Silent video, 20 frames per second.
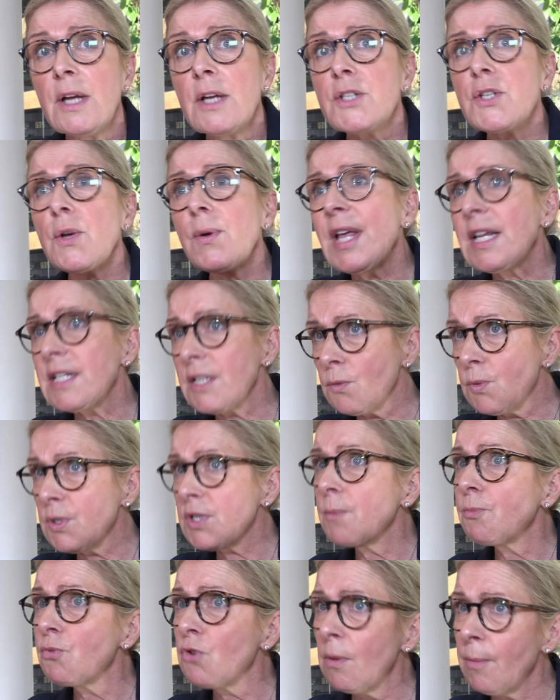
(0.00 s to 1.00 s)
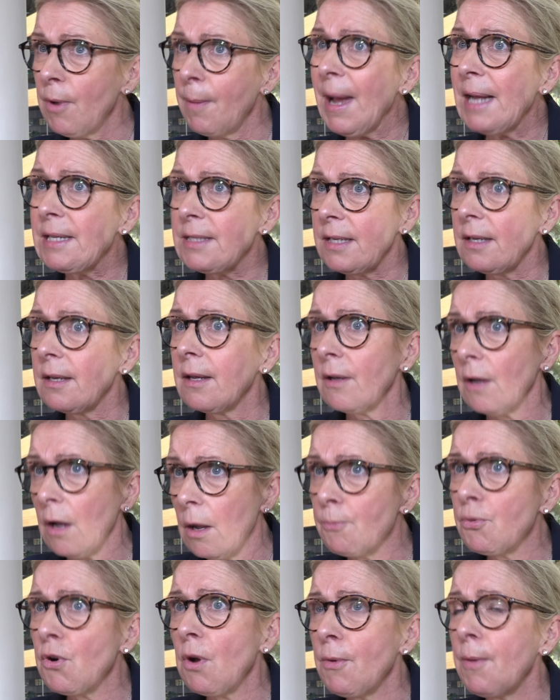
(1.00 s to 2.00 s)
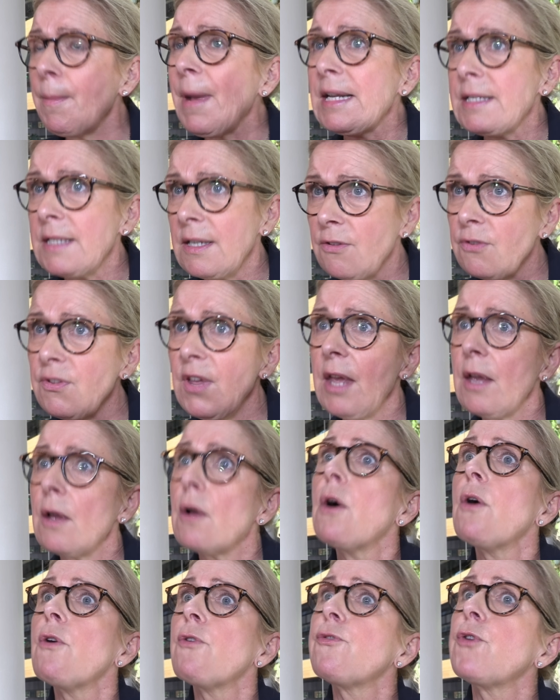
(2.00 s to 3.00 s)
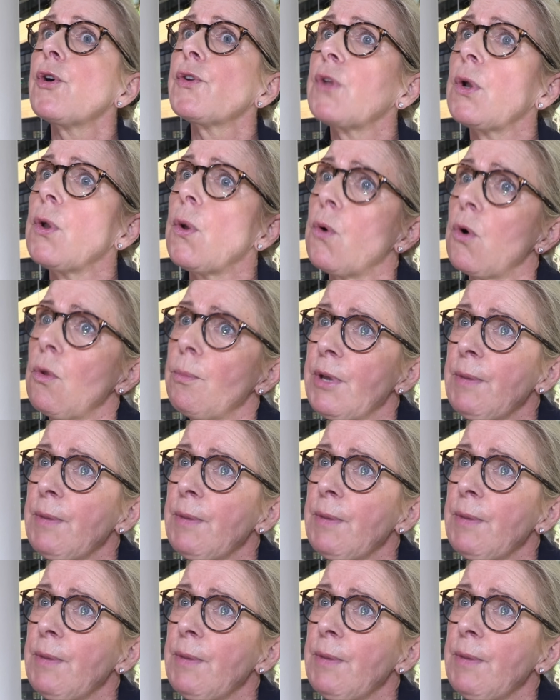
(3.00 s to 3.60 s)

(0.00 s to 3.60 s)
So yes, it was a problematic thing for the local